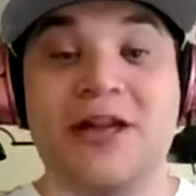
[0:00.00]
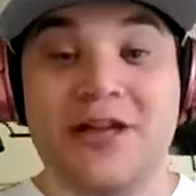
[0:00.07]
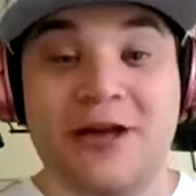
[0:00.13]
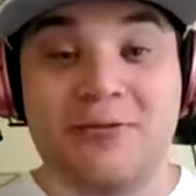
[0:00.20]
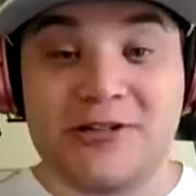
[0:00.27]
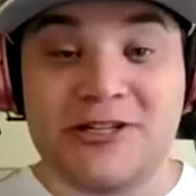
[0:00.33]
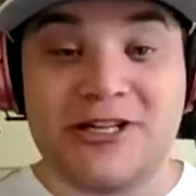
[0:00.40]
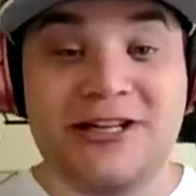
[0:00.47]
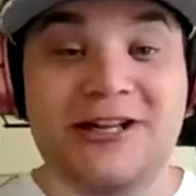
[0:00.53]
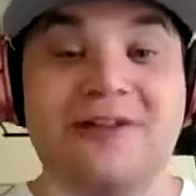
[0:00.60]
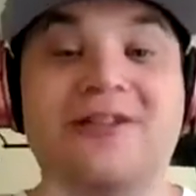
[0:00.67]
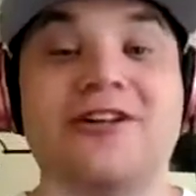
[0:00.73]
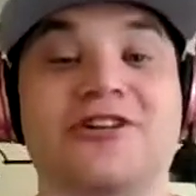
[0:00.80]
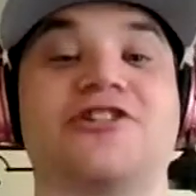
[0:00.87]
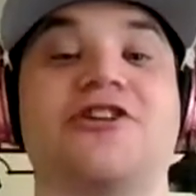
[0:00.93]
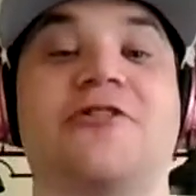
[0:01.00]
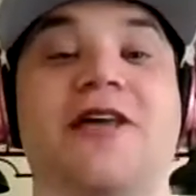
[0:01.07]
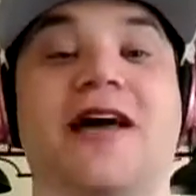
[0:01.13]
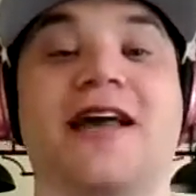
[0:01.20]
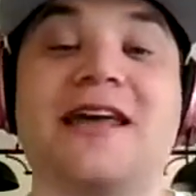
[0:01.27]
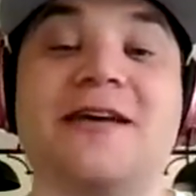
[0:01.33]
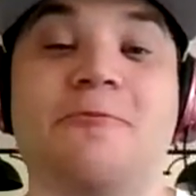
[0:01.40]
It was clearly shown
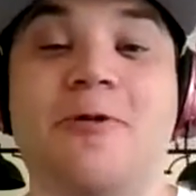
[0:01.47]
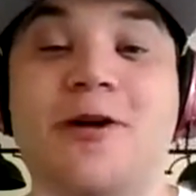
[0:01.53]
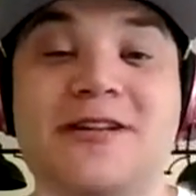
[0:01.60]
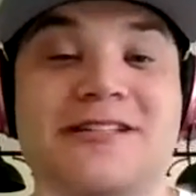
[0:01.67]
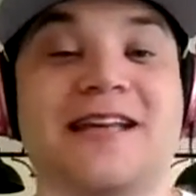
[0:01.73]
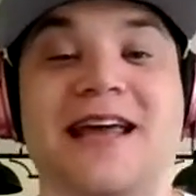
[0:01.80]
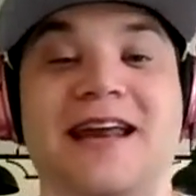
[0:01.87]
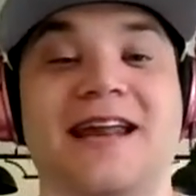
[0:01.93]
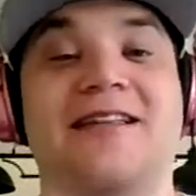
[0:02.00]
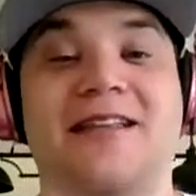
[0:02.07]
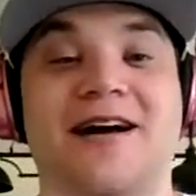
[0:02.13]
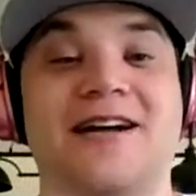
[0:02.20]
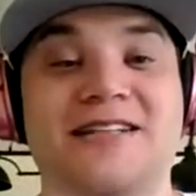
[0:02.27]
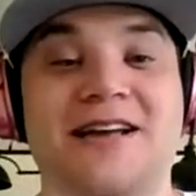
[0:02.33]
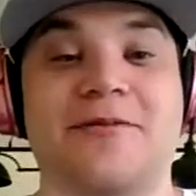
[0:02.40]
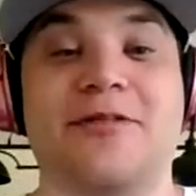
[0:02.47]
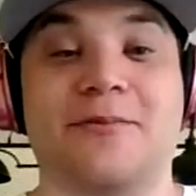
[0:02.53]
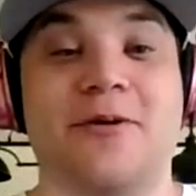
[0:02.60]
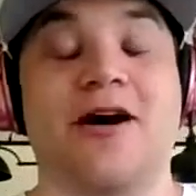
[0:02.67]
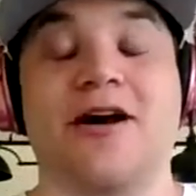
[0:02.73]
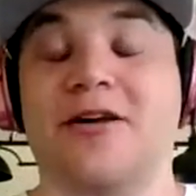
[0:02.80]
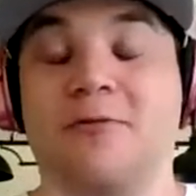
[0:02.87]
that he wasn't getting a lot of time in the
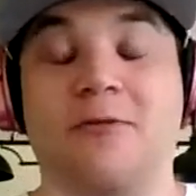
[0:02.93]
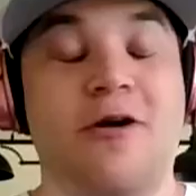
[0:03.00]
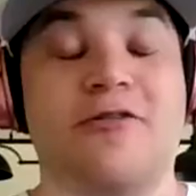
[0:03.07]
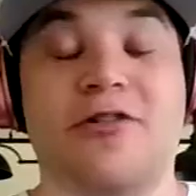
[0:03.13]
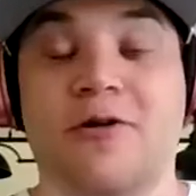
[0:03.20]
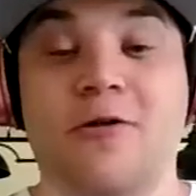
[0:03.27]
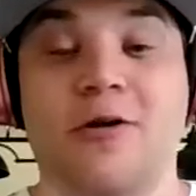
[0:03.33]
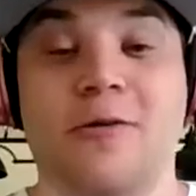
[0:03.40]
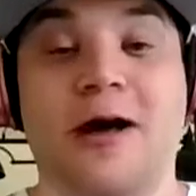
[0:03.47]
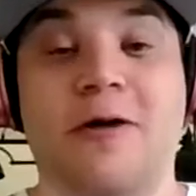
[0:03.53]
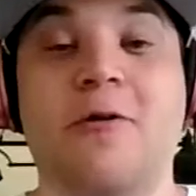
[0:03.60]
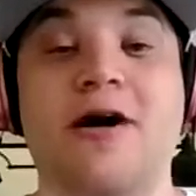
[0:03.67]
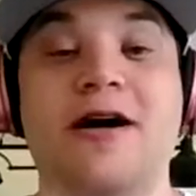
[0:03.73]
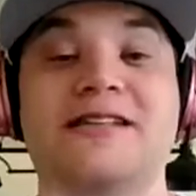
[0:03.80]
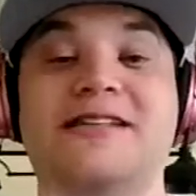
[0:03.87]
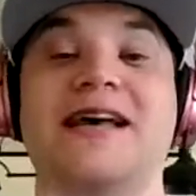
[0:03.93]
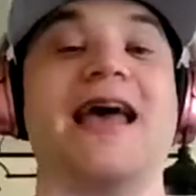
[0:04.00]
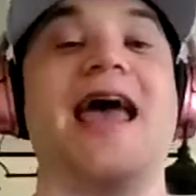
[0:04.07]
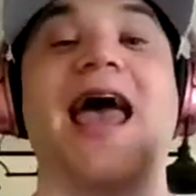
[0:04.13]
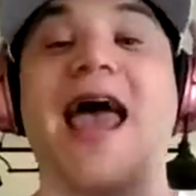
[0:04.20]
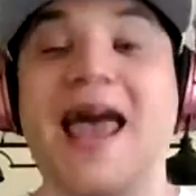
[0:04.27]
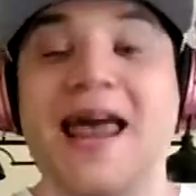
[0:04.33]
pocket, whoever the quarterback was,
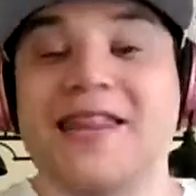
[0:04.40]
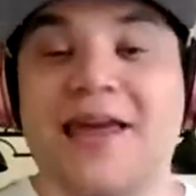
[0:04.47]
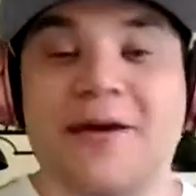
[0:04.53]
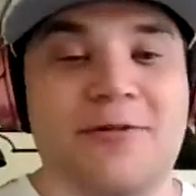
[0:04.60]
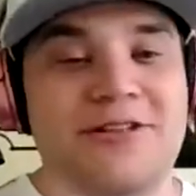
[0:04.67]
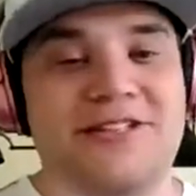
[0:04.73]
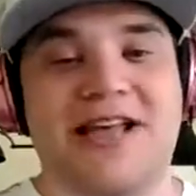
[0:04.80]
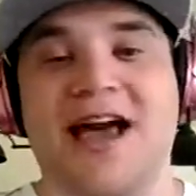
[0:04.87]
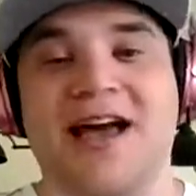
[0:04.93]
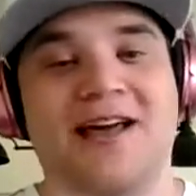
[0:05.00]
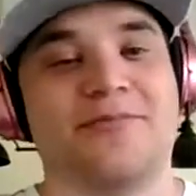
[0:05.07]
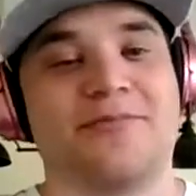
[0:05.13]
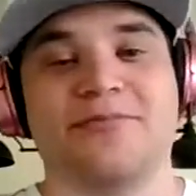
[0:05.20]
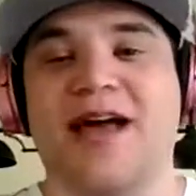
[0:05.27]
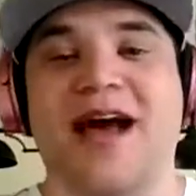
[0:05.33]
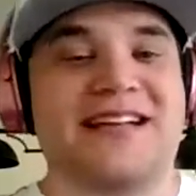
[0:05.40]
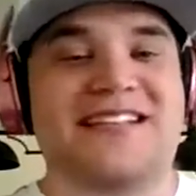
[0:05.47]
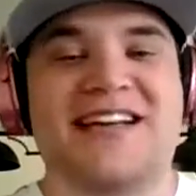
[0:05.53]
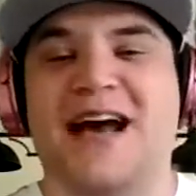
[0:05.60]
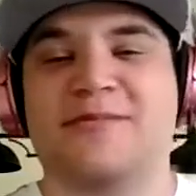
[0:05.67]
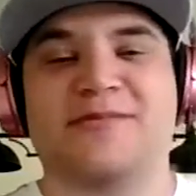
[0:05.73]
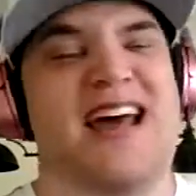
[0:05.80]
and they would sack him 9
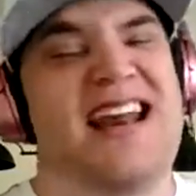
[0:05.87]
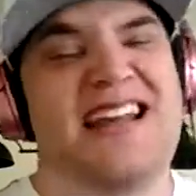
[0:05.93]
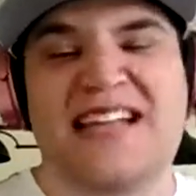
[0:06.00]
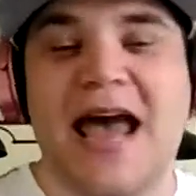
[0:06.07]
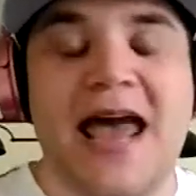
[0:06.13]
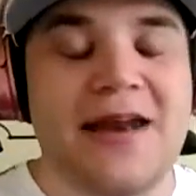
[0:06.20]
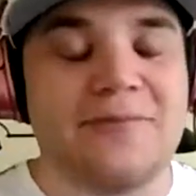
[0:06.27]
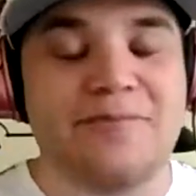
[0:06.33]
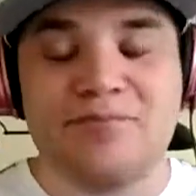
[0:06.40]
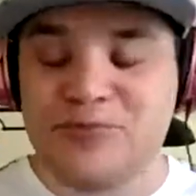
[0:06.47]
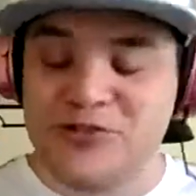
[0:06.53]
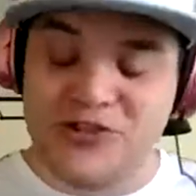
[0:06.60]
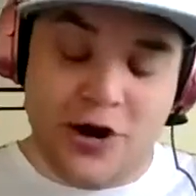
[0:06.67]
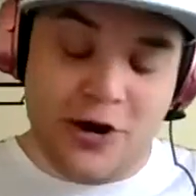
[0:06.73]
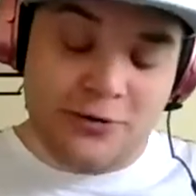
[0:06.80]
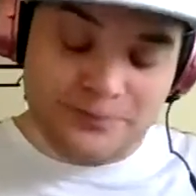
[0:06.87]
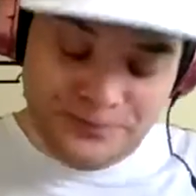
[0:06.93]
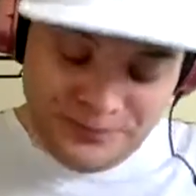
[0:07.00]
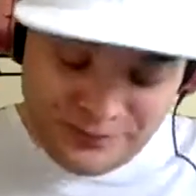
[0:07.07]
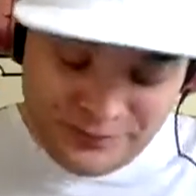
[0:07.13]
times out of 10. So